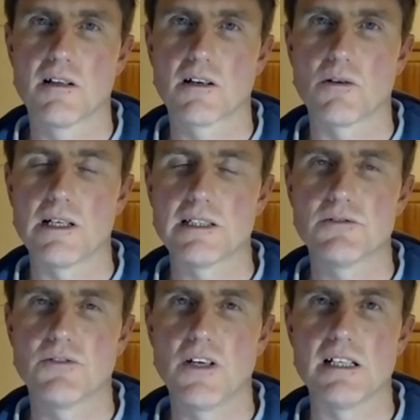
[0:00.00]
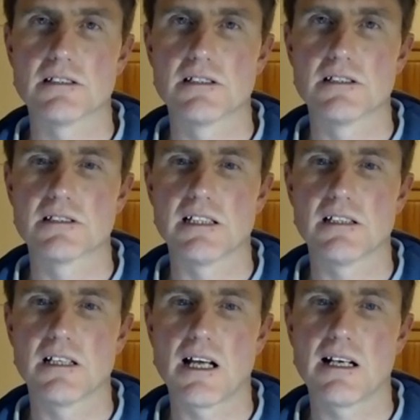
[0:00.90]
Christ's face, this
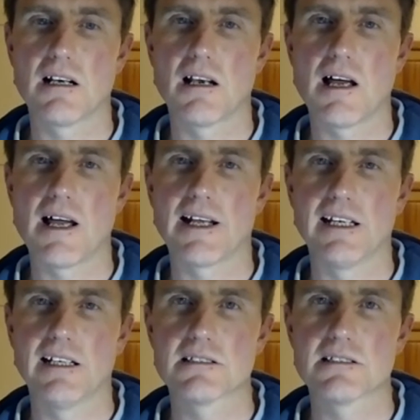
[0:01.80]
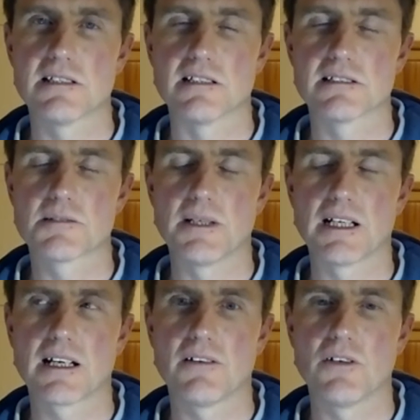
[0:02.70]
underlying innocence that's been
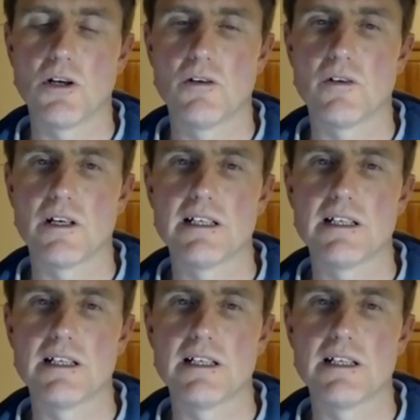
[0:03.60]
covered over,